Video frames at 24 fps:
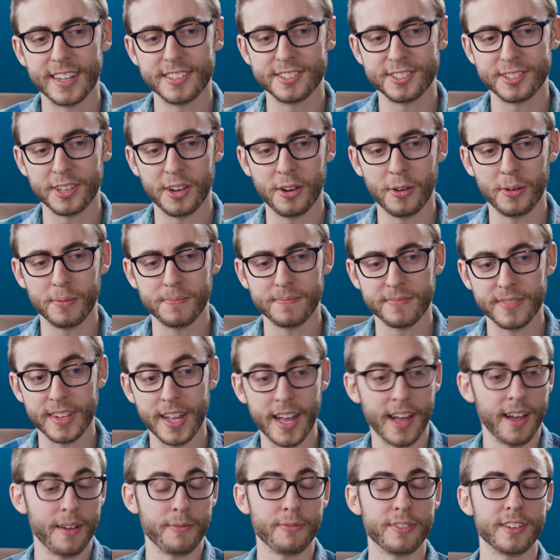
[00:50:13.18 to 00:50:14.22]
So
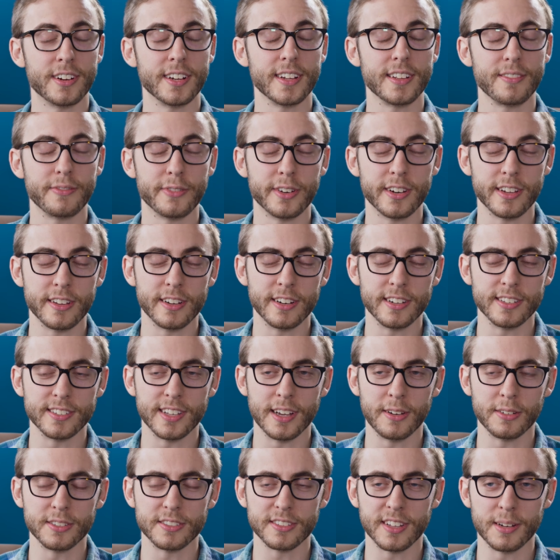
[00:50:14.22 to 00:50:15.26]
yeah, very, very curious
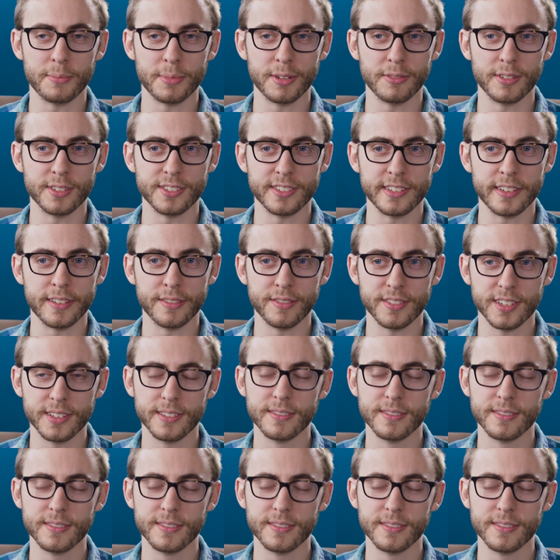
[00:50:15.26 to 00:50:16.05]
how it's going to be received.